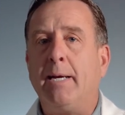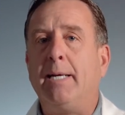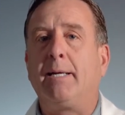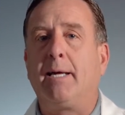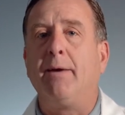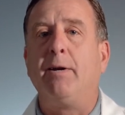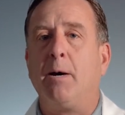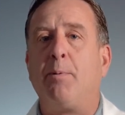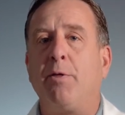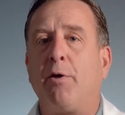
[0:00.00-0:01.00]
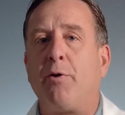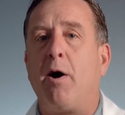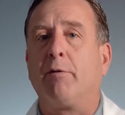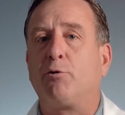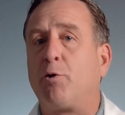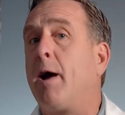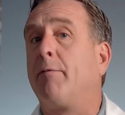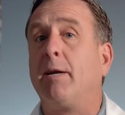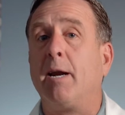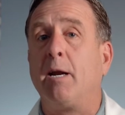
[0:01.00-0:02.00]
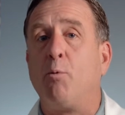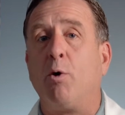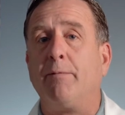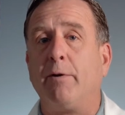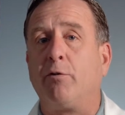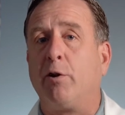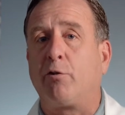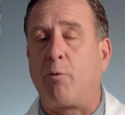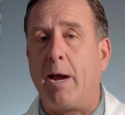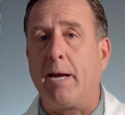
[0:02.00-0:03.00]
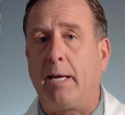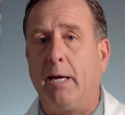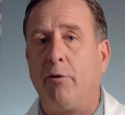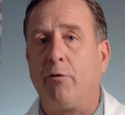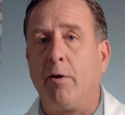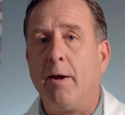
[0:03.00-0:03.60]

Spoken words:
He had given up on the thought of traveling anymore to visit his grandkids.